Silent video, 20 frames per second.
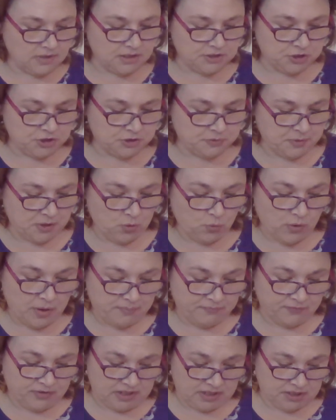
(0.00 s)

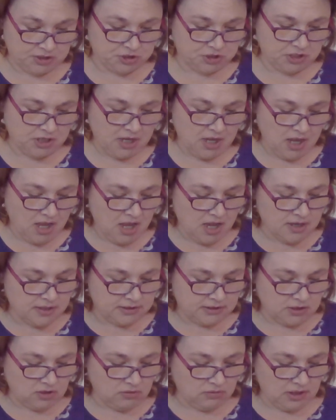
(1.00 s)
whip finish.
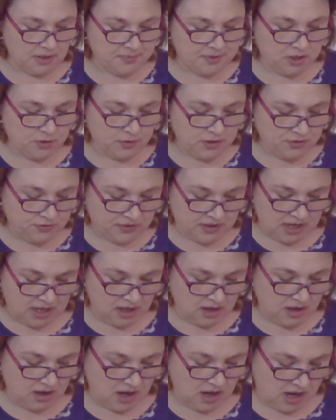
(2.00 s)
So let me know what you think.